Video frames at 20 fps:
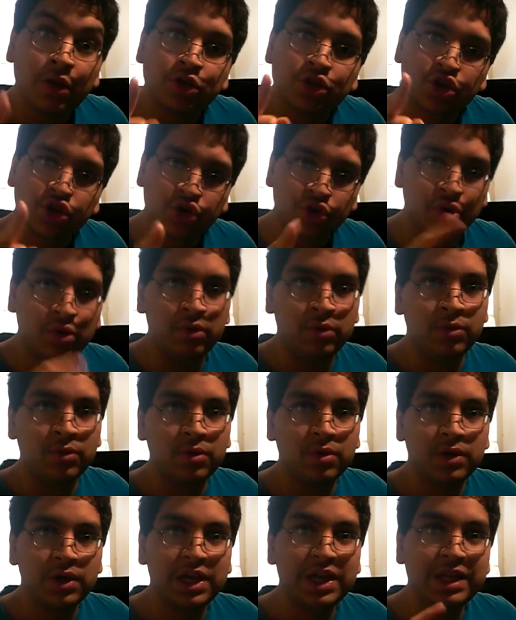True,
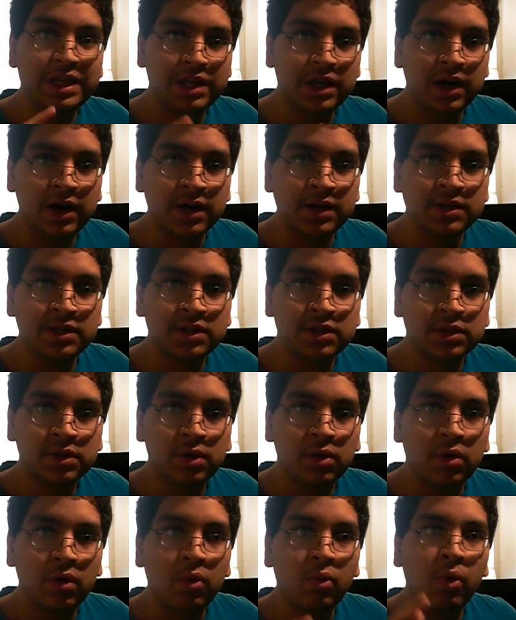he does
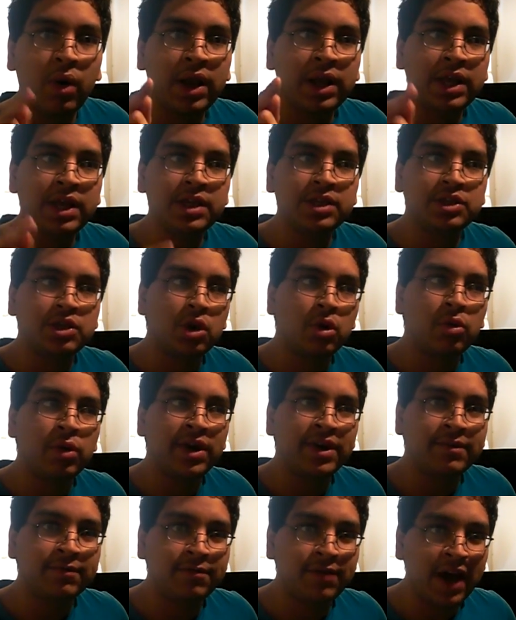when he's
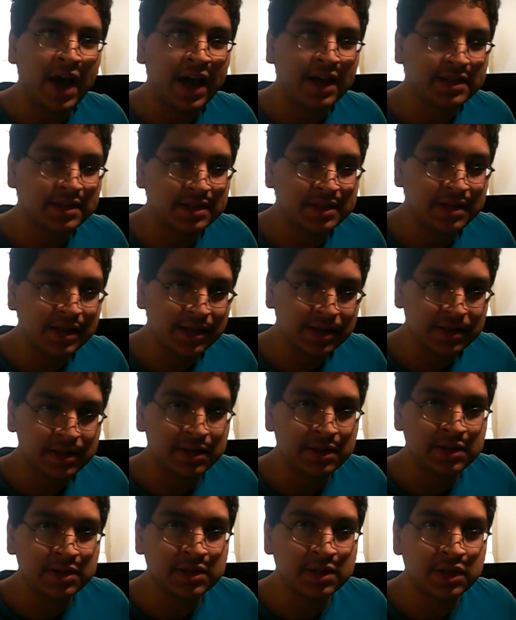going vast
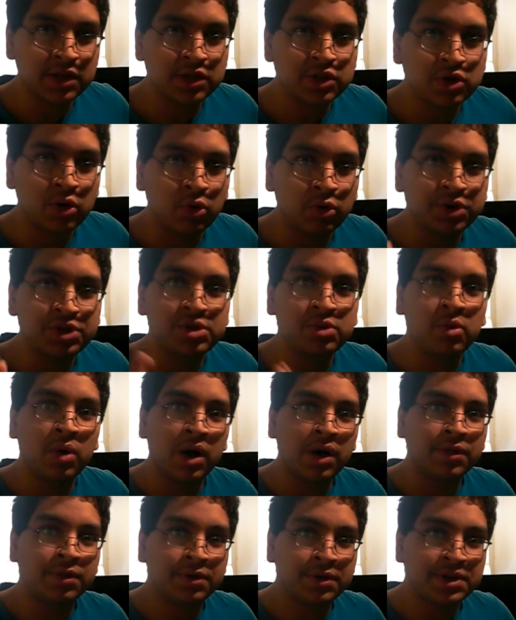distances or to
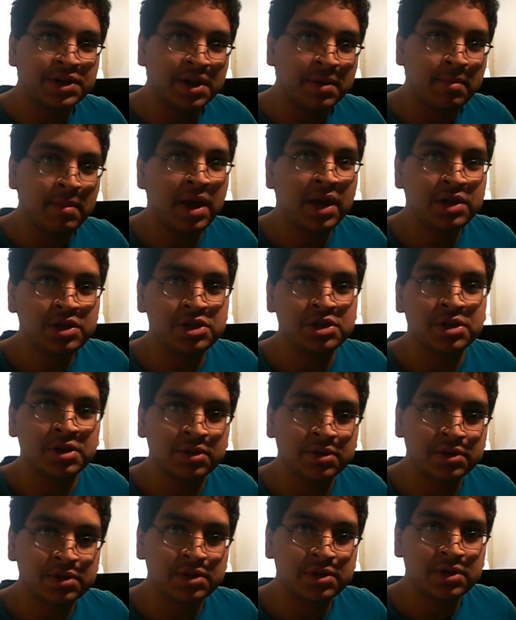other
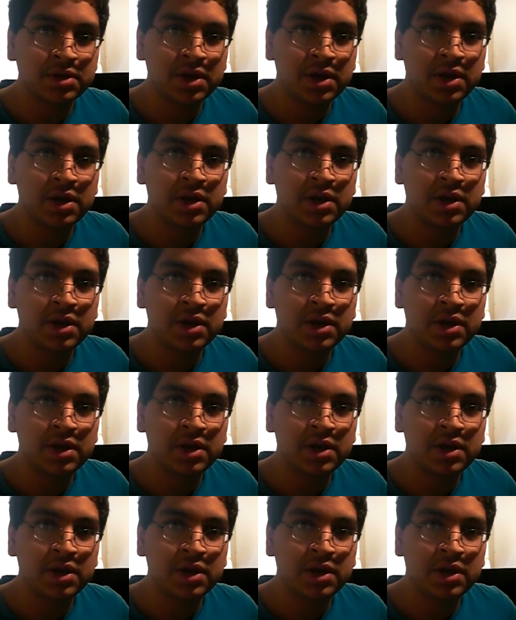dimensions.